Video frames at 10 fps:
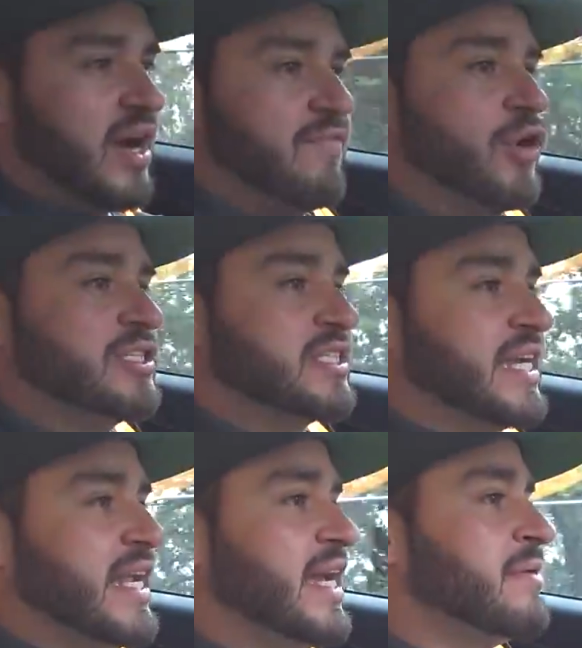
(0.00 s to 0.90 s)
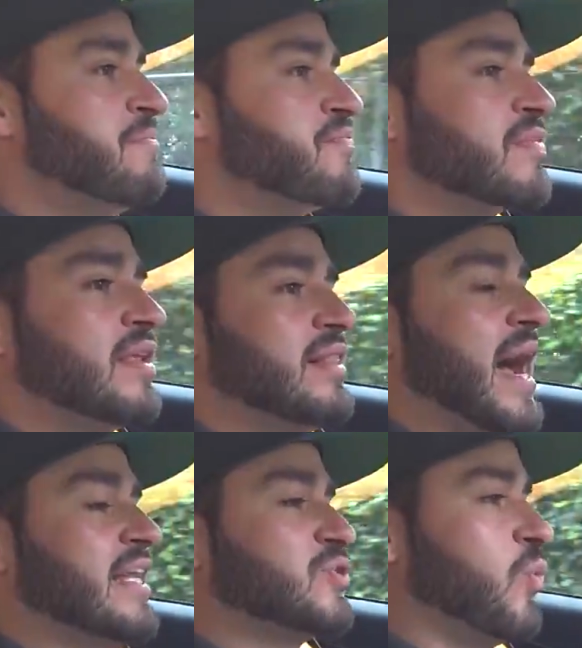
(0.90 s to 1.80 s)
avoid skidding.
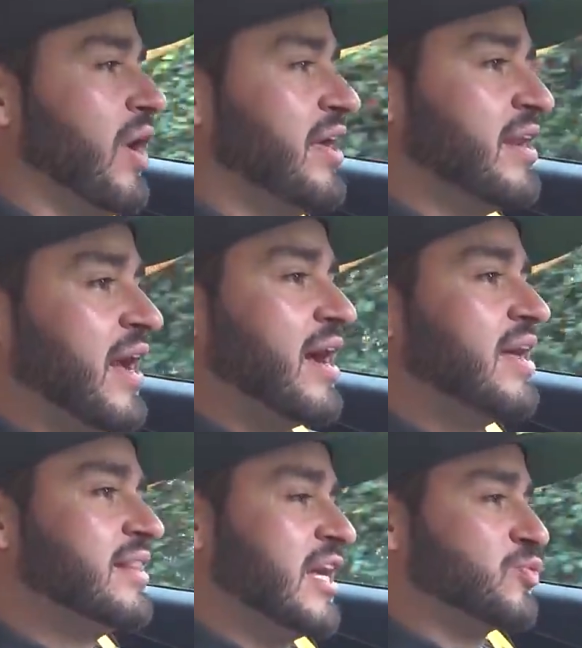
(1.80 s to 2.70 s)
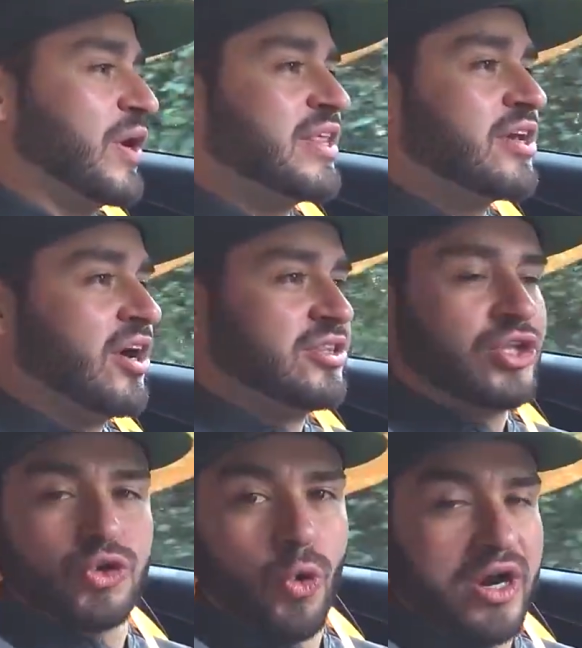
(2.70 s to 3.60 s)
That's why they cut the
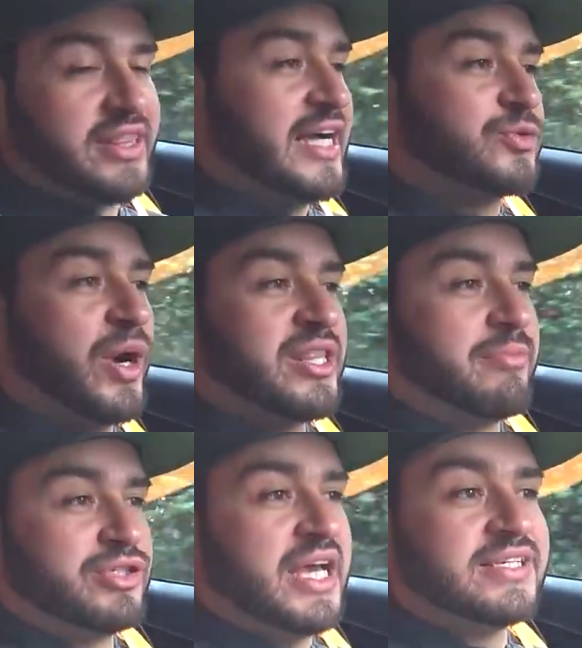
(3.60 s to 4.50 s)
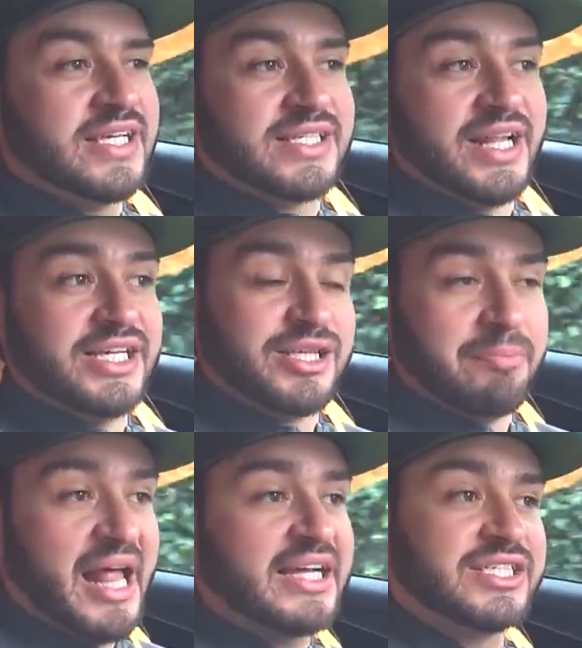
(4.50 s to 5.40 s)
torque. That's why the Mercedes SLS, the
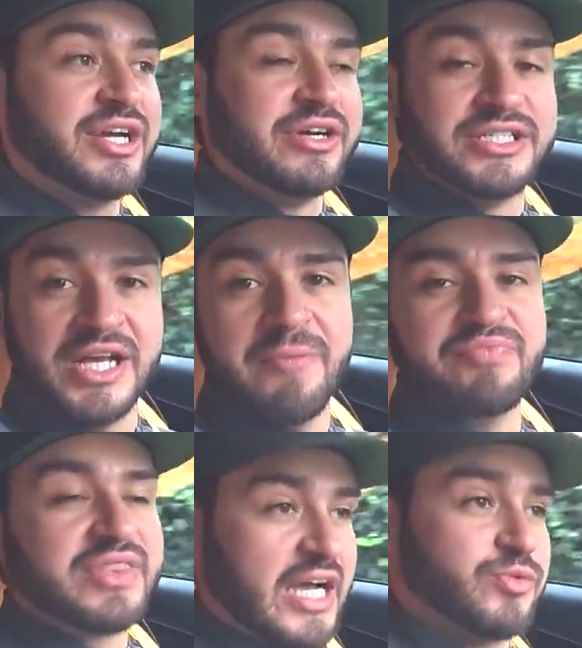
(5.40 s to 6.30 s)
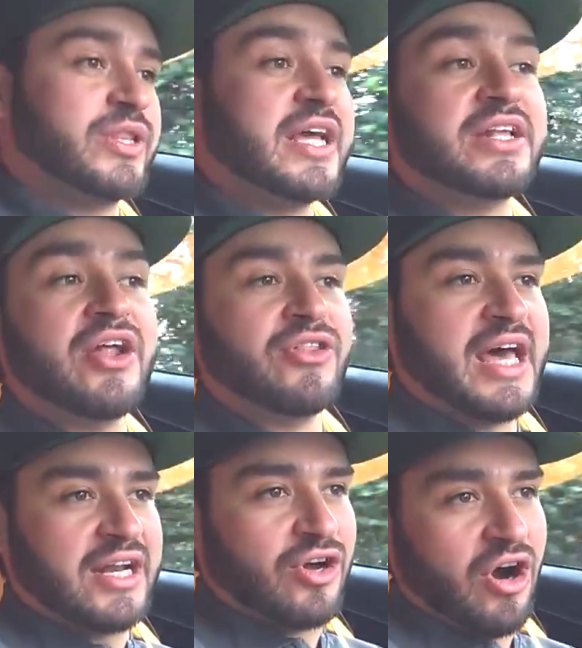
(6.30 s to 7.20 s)
Black Series, that's what they did on
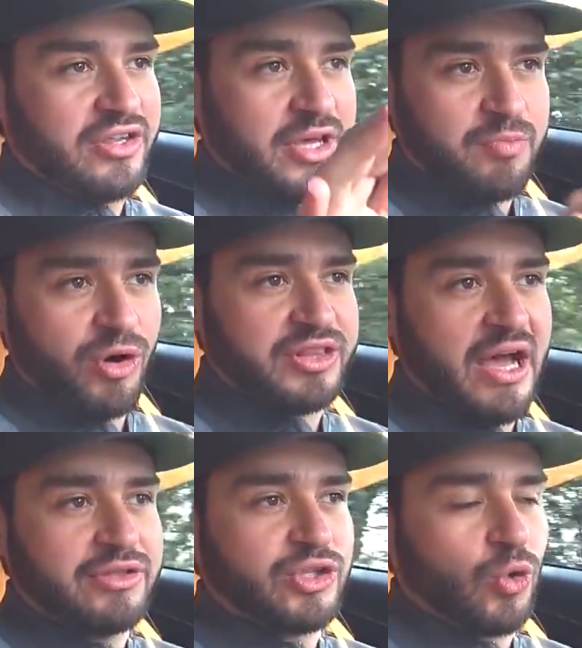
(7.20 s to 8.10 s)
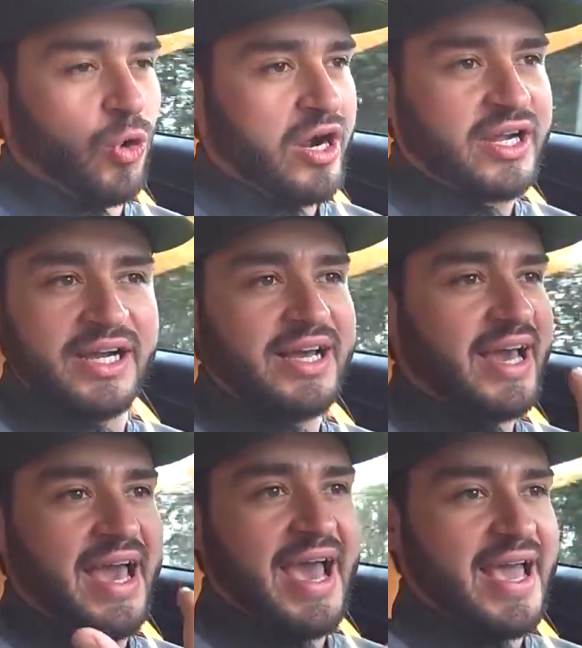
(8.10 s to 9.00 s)
that car. They brought down the torque,
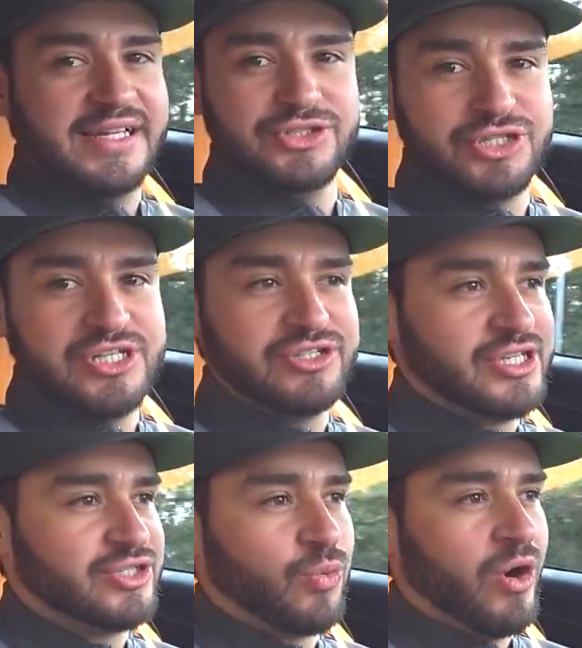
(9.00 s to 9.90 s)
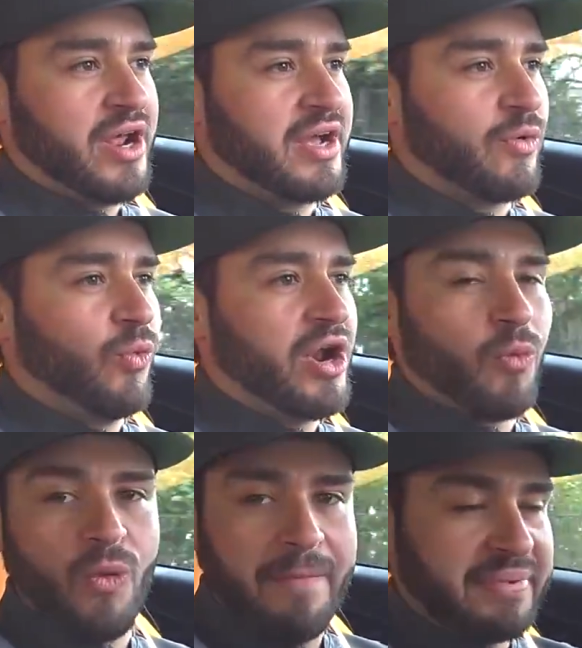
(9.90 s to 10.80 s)
and Jesus, what a
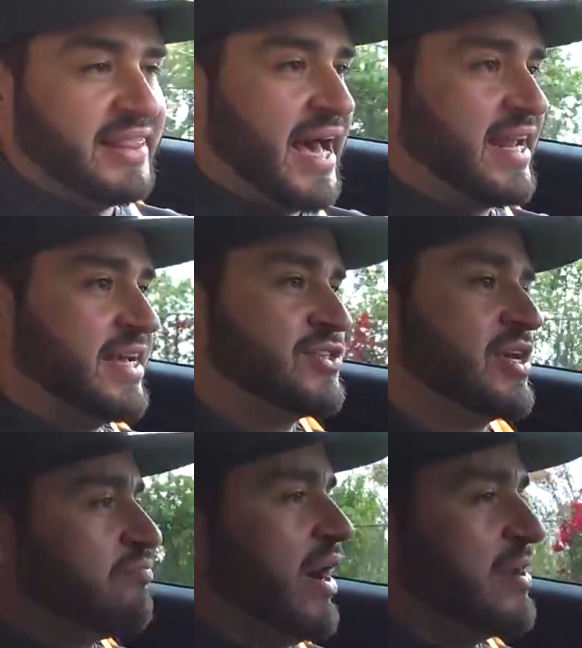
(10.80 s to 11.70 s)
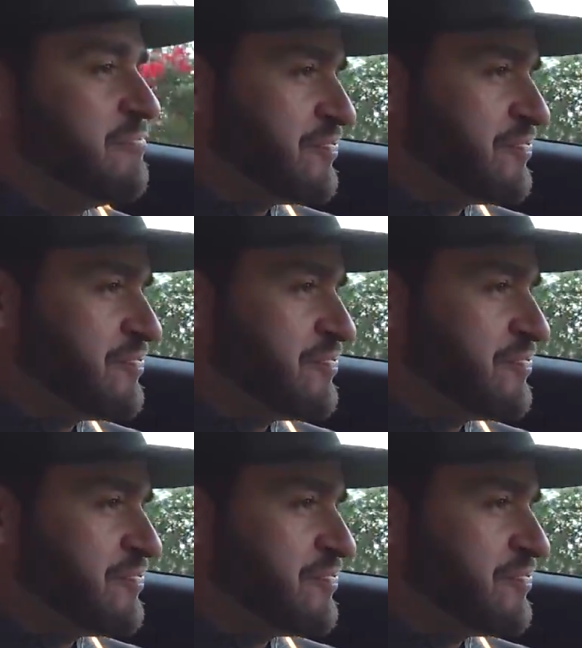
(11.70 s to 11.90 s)
weapon that is. But